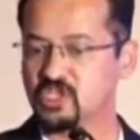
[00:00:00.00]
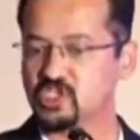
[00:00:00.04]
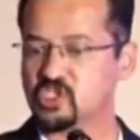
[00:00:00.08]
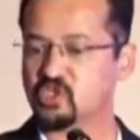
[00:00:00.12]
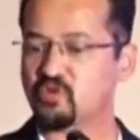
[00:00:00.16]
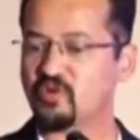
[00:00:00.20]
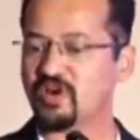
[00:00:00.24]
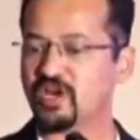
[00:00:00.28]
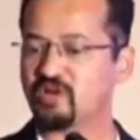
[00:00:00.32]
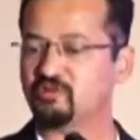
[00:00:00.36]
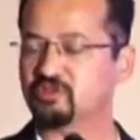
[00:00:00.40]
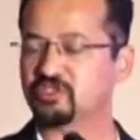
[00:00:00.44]

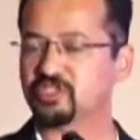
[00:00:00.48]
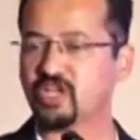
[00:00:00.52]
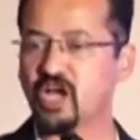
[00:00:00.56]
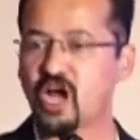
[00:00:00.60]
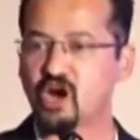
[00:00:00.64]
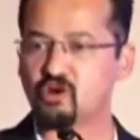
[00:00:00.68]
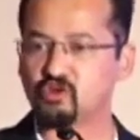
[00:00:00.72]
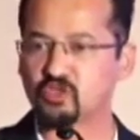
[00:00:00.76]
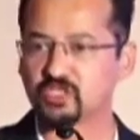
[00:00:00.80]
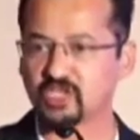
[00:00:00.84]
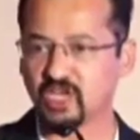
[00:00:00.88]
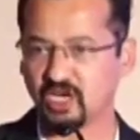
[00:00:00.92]
So what about the
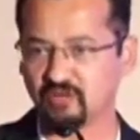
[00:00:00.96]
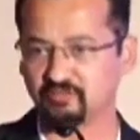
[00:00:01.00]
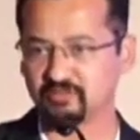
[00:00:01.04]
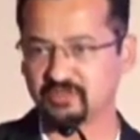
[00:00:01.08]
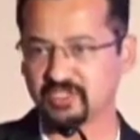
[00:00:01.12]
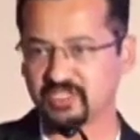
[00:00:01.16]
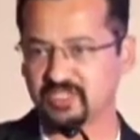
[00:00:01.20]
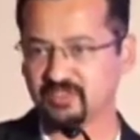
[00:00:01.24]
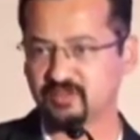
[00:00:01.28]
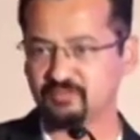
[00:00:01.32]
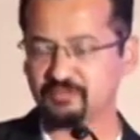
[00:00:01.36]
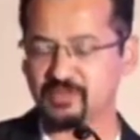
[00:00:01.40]

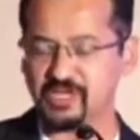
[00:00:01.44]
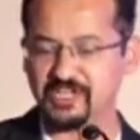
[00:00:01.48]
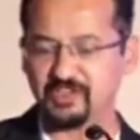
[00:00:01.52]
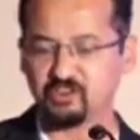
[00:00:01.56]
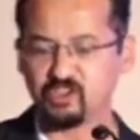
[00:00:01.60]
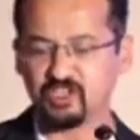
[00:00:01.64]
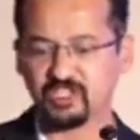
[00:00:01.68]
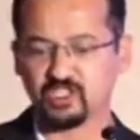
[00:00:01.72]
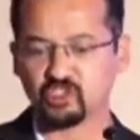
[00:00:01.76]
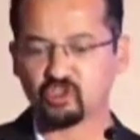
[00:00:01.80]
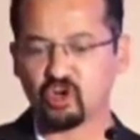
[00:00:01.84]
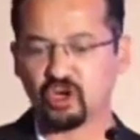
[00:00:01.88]
outcome,
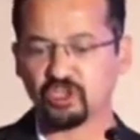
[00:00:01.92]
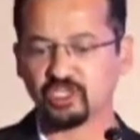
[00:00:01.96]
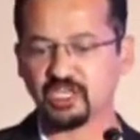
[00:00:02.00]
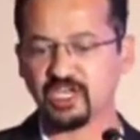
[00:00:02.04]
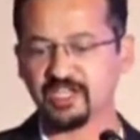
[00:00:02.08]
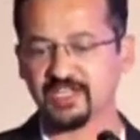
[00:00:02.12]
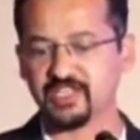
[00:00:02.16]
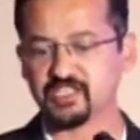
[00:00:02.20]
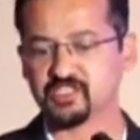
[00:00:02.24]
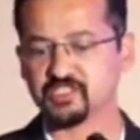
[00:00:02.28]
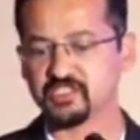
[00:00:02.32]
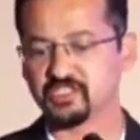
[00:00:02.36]
particularly in a
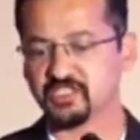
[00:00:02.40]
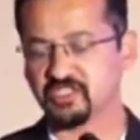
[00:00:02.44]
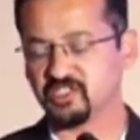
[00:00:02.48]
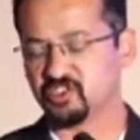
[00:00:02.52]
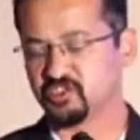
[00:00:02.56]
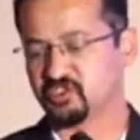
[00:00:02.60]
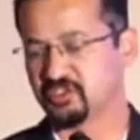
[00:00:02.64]
non-cardiac surgery?